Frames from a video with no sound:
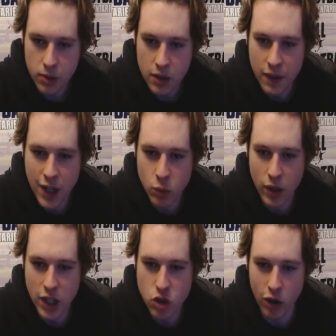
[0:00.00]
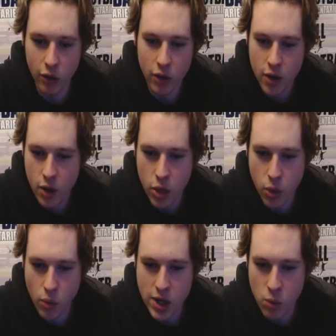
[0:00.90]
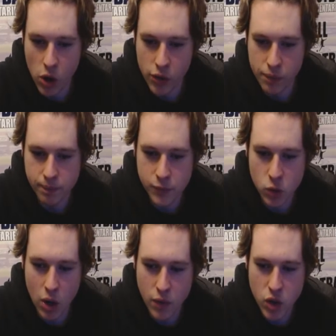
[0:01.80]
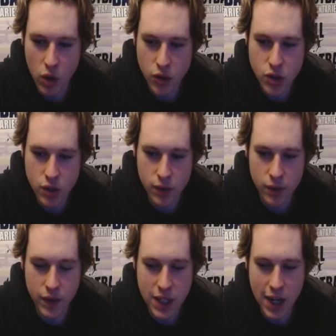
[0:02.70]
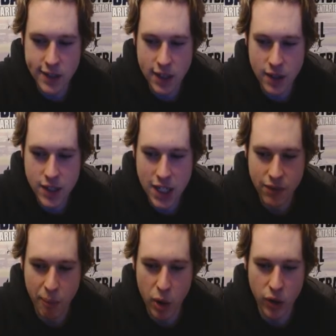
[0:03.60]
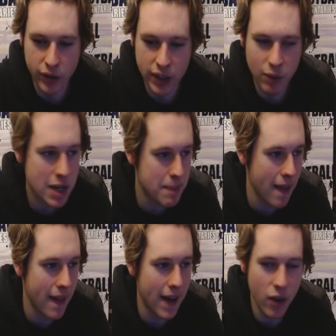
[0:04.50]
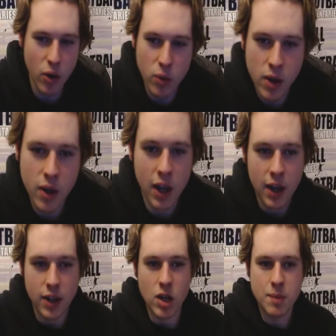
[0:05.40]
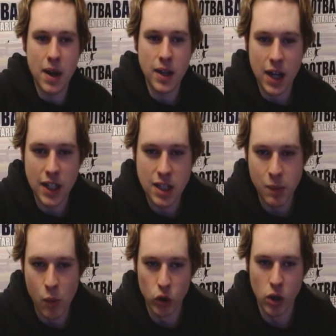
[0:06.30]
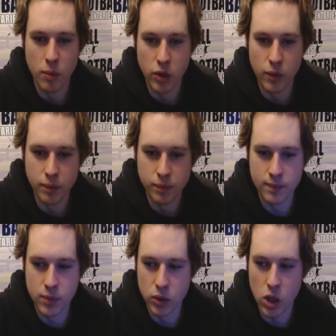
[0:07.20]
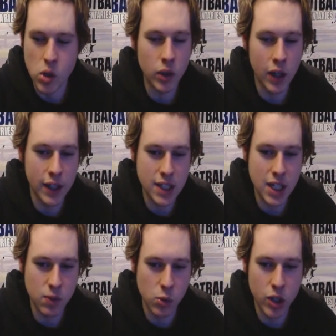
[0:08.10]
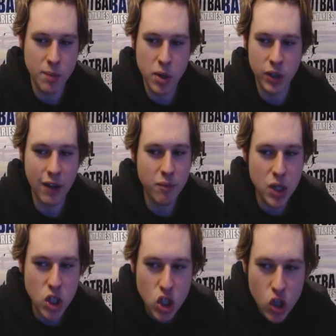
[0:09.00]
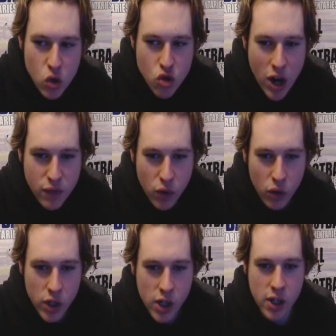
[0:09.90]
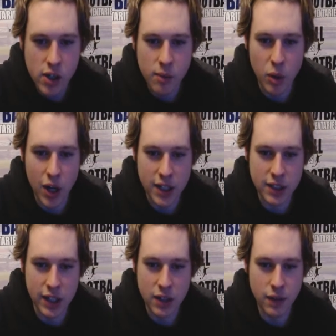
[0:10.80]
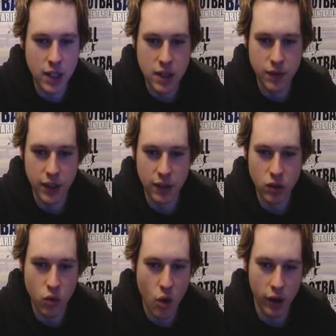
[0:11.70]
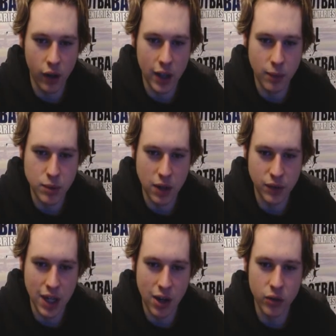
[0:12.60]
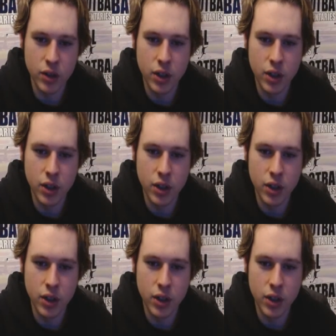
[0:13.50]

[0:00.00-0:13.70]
And that's why they trail 3-1. 12 shots for United, 6 for Burnley. You expect that, though. You expect United to be more dominant. But don't let the stats fool you. Burnley haven't been too dreadful. But like I said, defensively, they just really let themselves down.